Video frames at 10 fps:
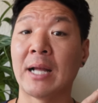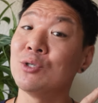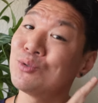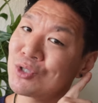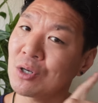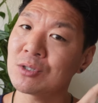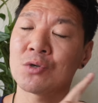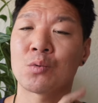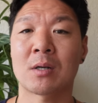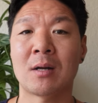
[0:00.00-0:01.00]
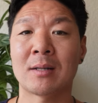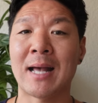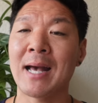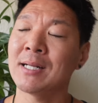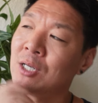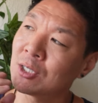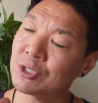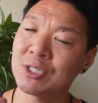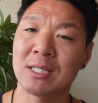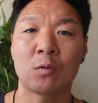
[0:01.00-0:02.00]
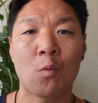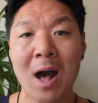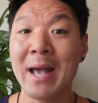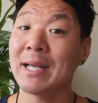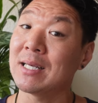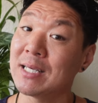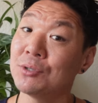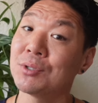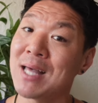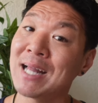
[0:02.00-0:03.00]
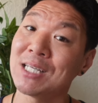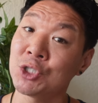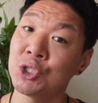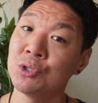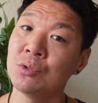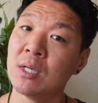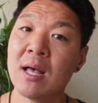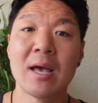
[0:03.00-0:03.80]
and you start to work on that and understand why and heal that issue,